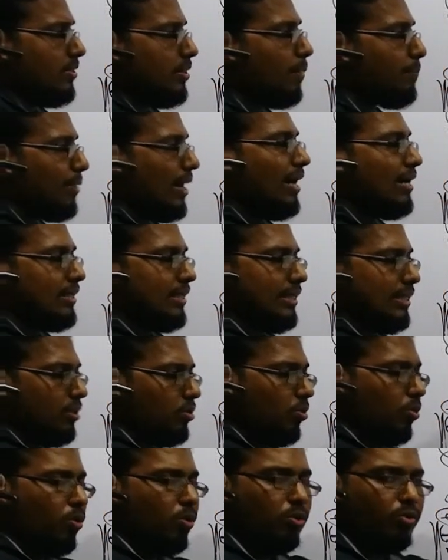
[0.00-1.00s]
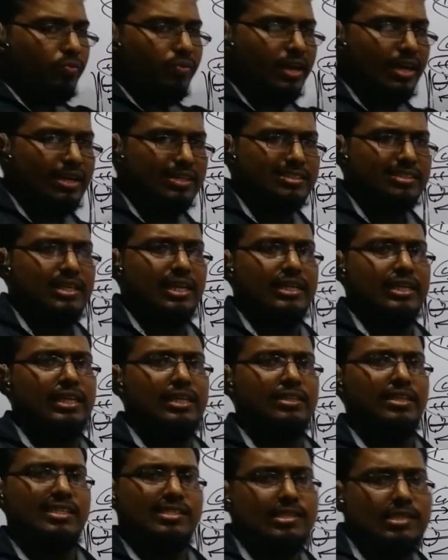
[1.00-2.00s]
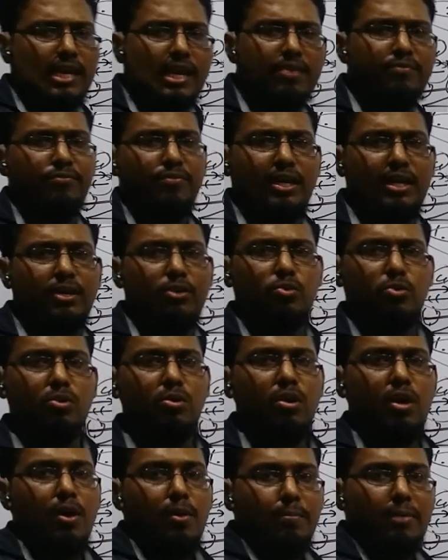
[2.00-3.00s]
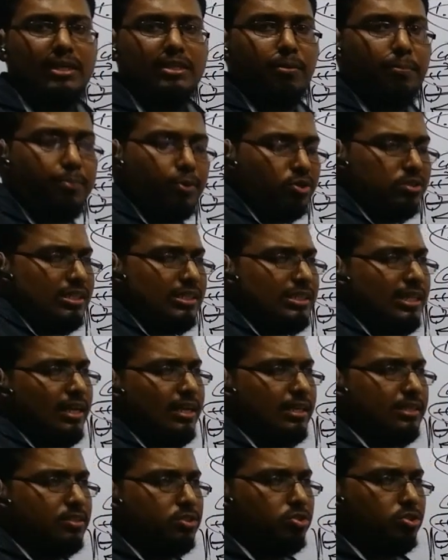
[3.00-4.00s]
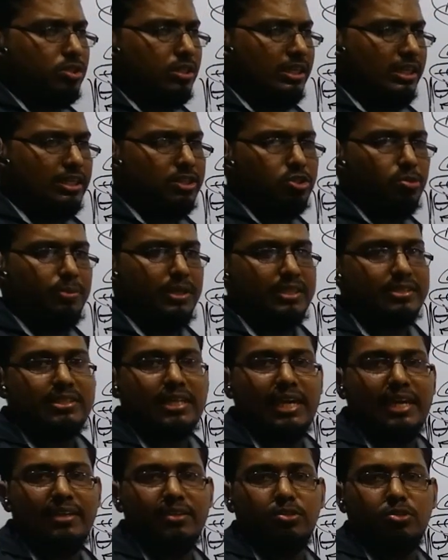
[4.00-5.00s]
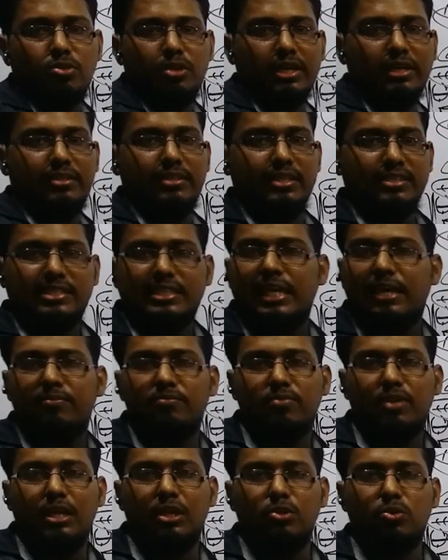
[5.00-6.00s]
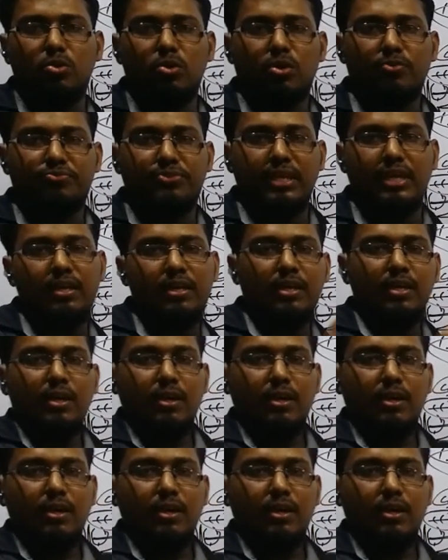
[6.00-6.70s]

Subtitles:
The particle always getting the same value, but the position is need to be changed to get the same value of the